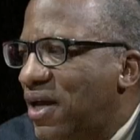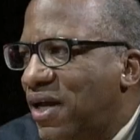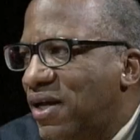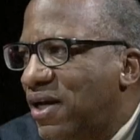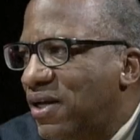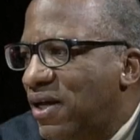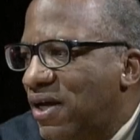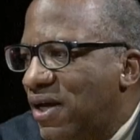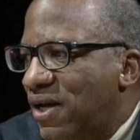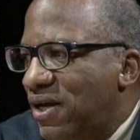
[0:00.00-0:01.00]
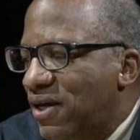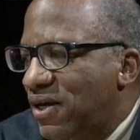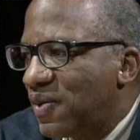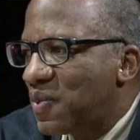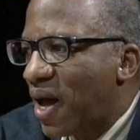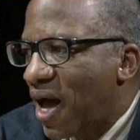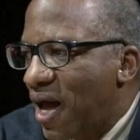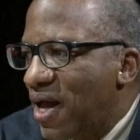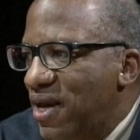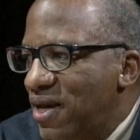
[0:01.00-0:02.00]
Uh, uh,
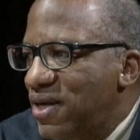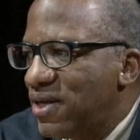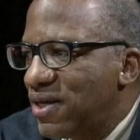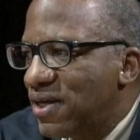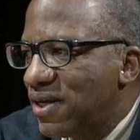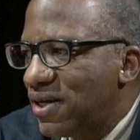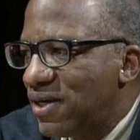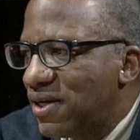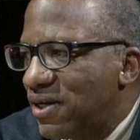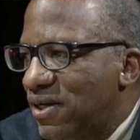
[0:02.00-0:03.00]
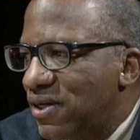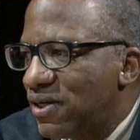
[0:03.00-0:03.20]
I, uh,